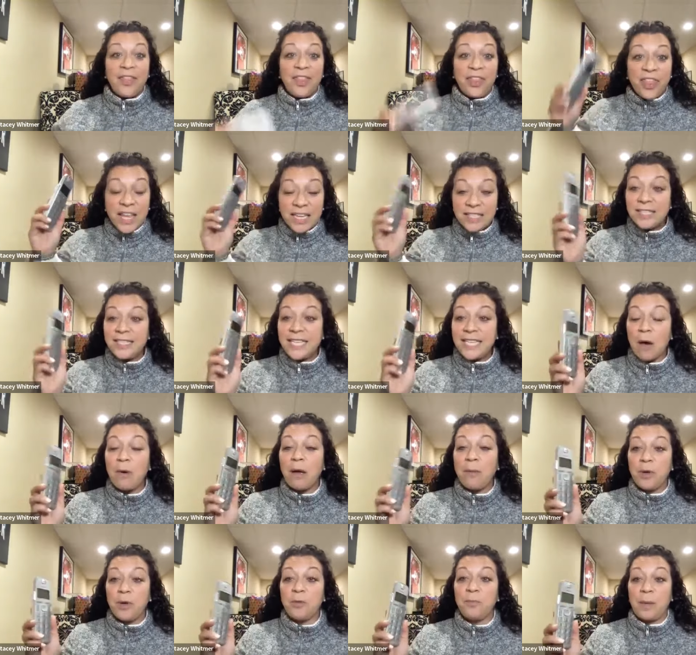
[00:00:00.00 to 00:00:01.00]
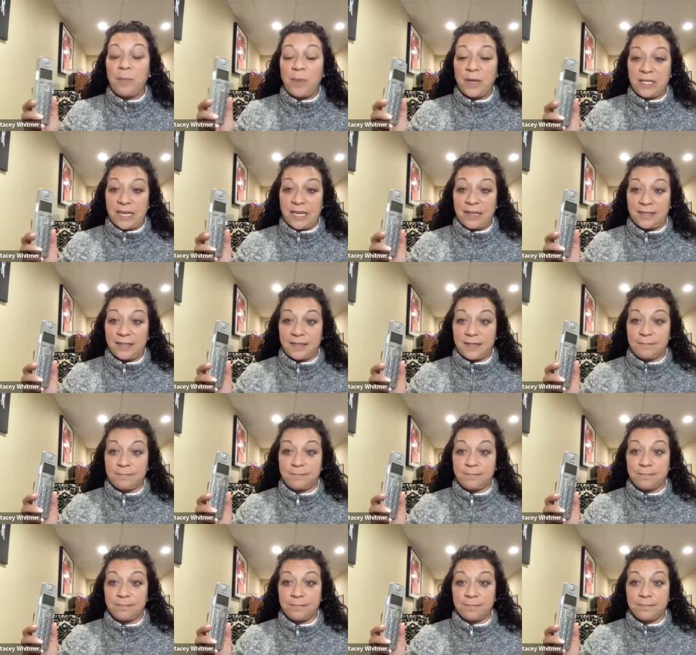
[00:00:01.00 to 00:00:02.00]
This is how I built my business.
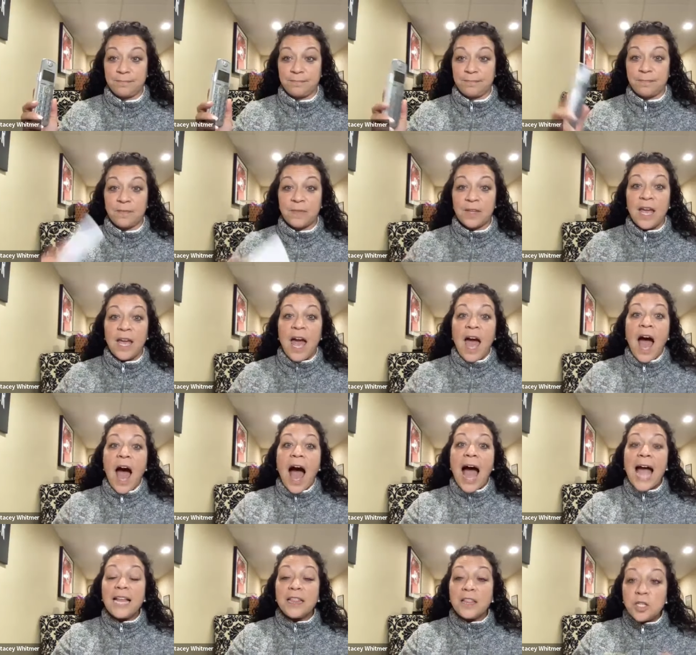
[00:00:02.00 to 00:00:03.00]
I